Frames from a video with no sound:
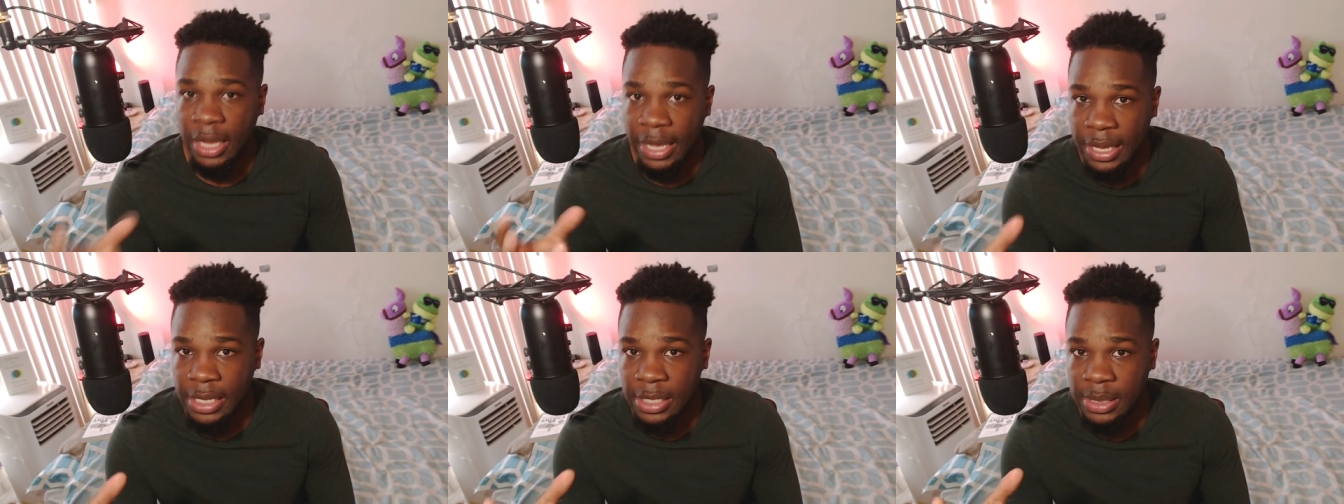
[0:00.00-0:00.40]

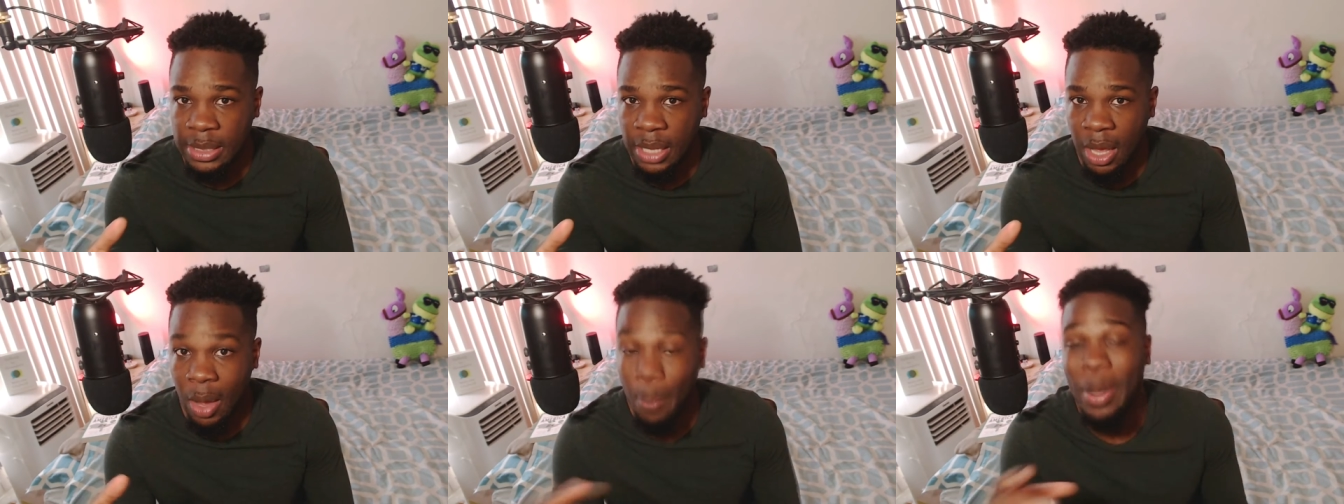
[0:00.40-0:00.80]

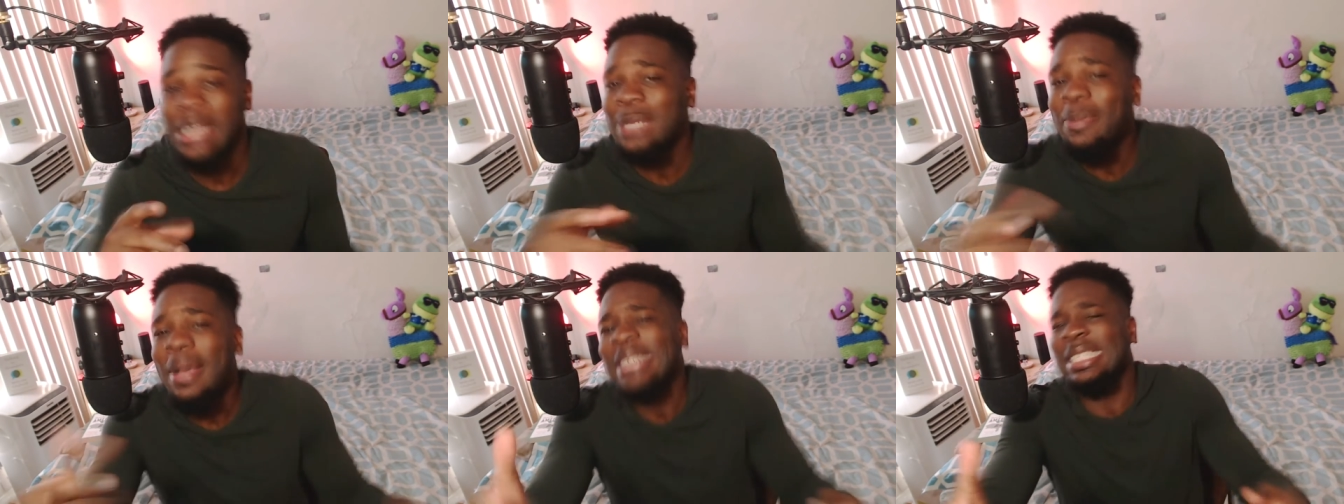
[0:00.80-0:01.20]
is by
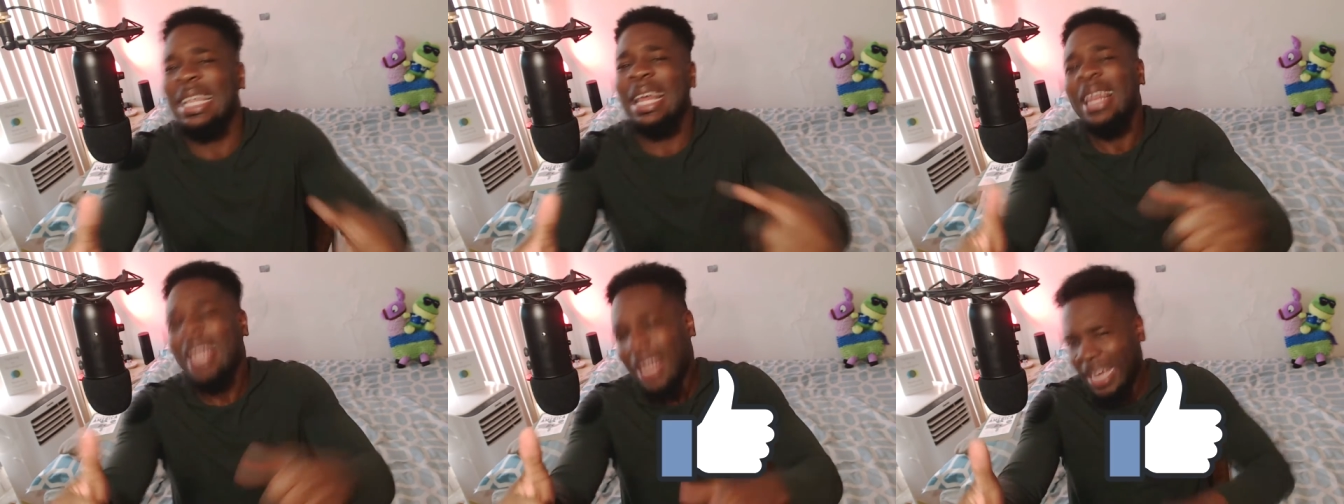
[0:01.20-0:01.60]
smashing
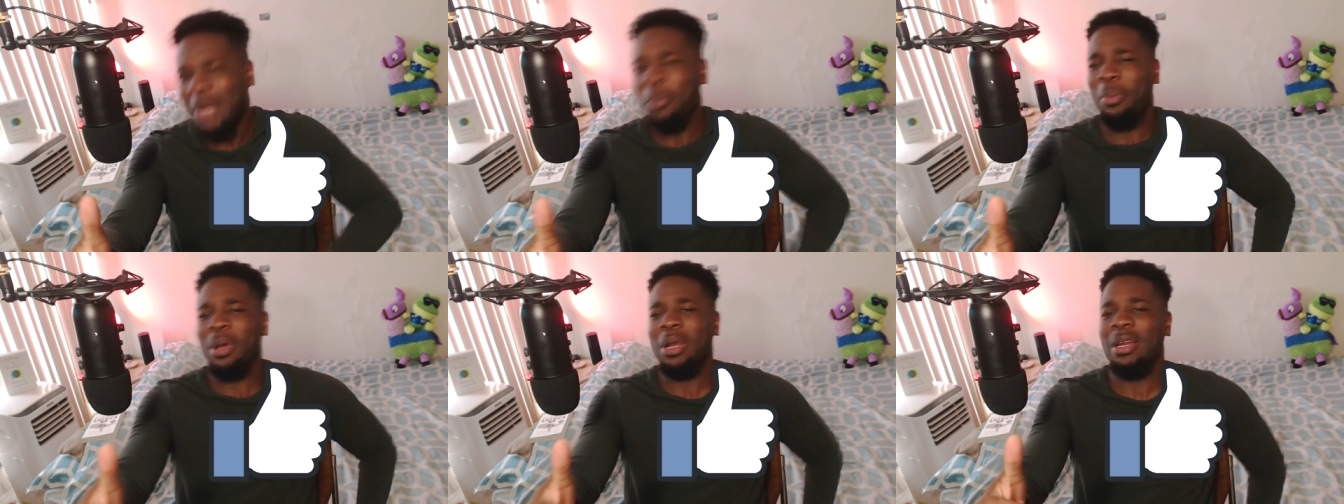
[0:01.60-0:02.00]
that like
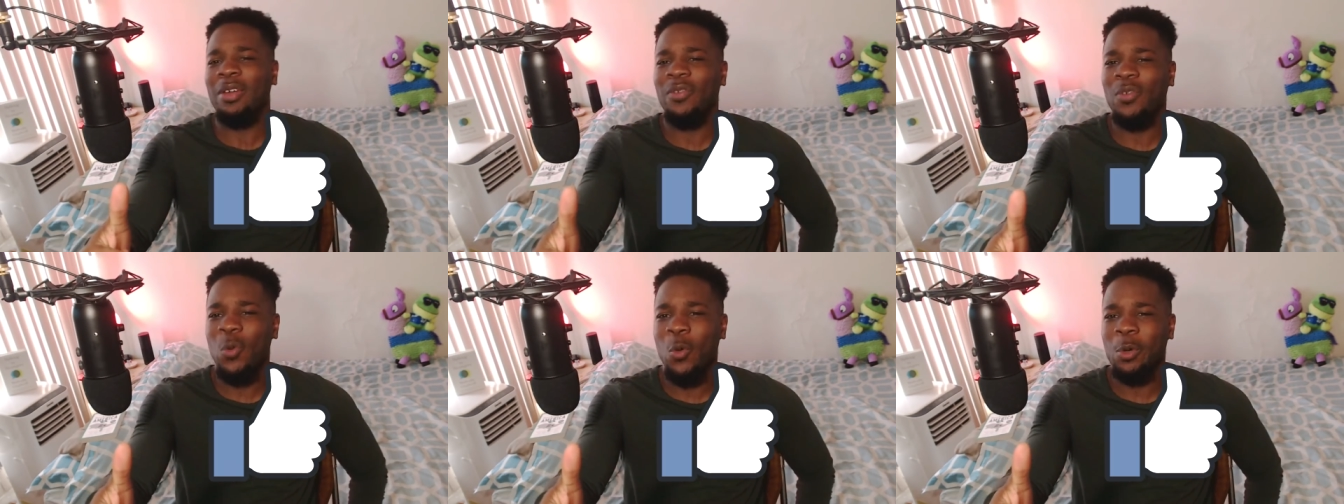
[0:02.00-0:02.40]
button,
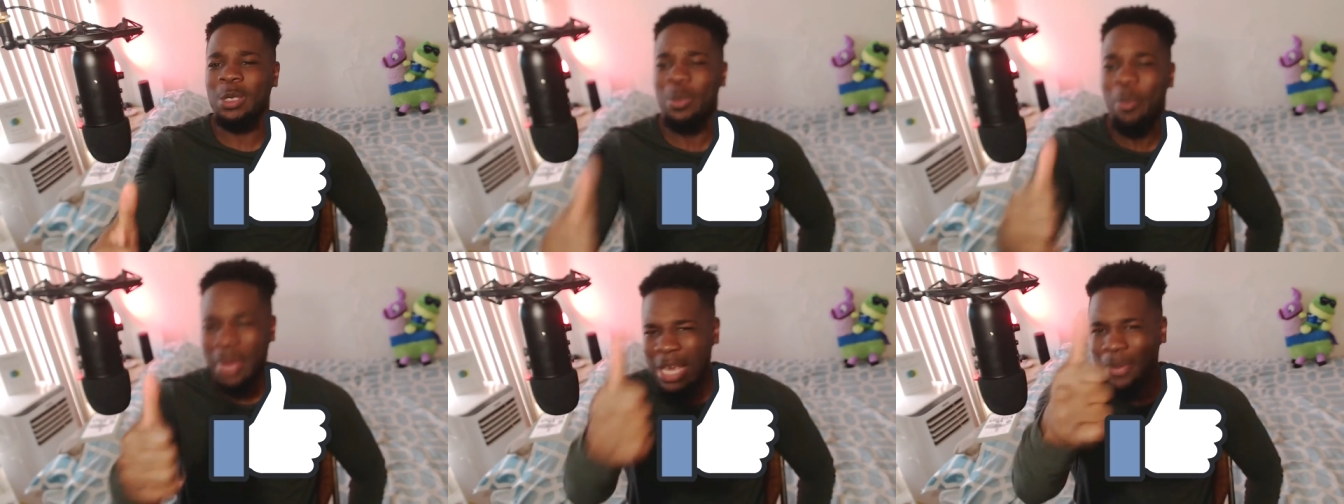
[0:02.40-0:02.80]
of
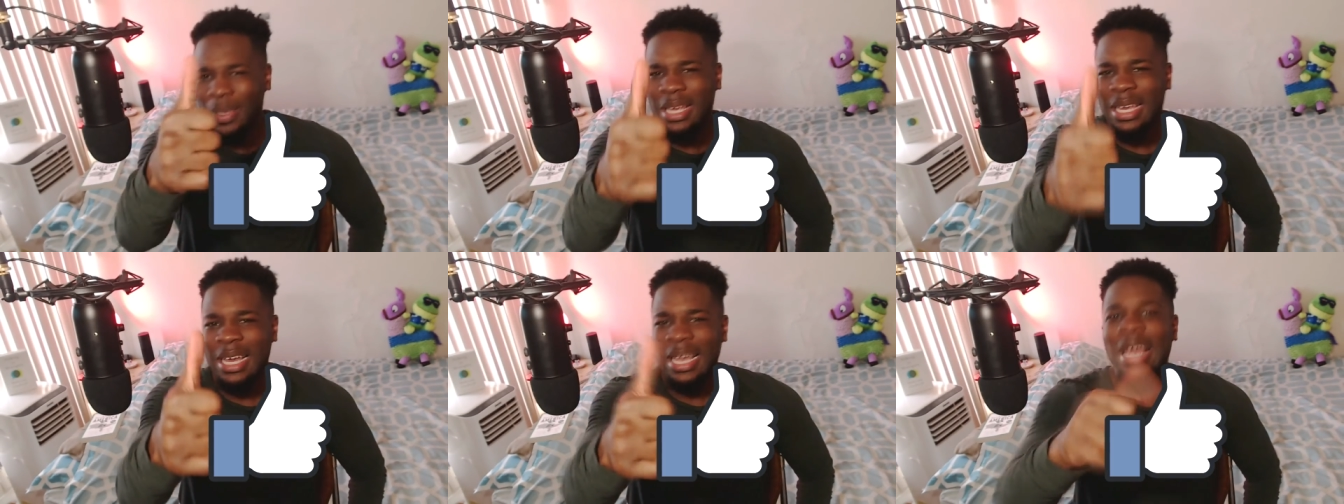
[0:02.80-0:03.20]
course,
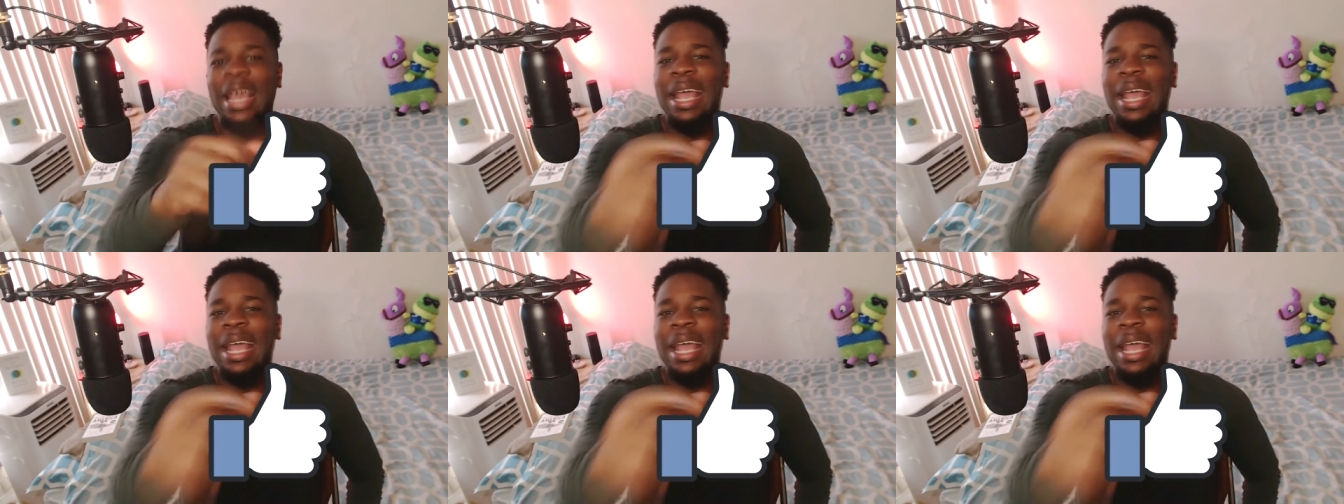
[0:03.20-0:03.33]
baby.